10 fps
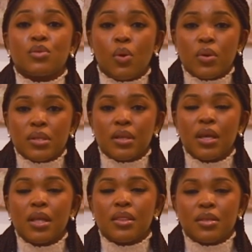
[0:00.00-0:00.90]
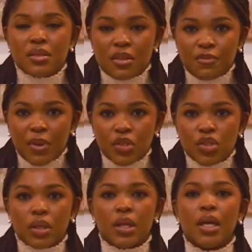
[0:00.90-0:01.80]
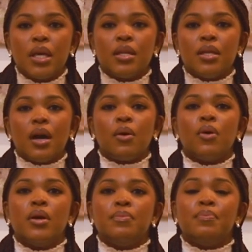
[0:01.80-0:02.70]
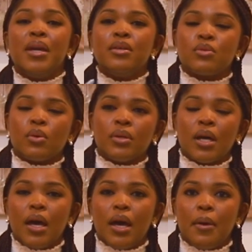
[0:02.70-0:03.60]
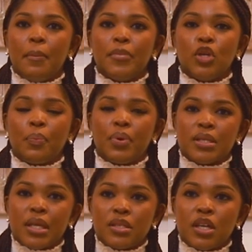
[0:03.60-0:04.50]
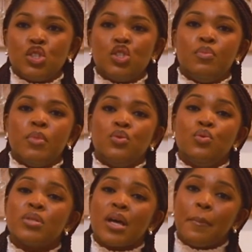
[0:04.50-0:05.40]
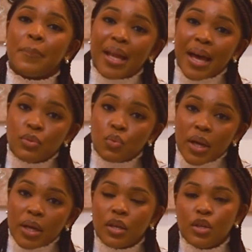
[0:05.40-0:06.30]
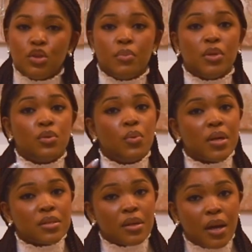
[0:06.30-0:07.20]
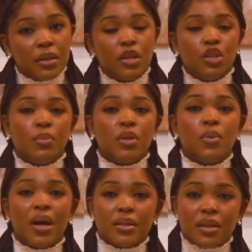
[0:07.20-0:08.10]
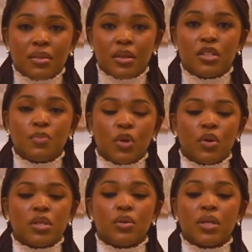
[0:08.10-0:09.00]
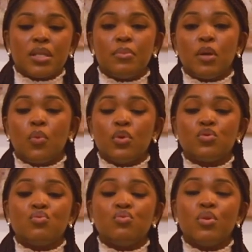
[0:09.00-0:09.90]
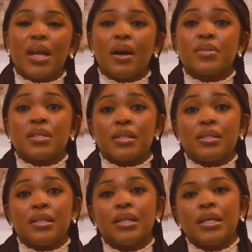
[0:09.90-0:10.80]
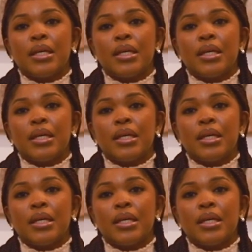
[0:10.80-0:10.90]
is causing this infection. Now, based on your presentation, you may do some blood work. You may do a scan. You may do other things, because the doctor may want to rule out certain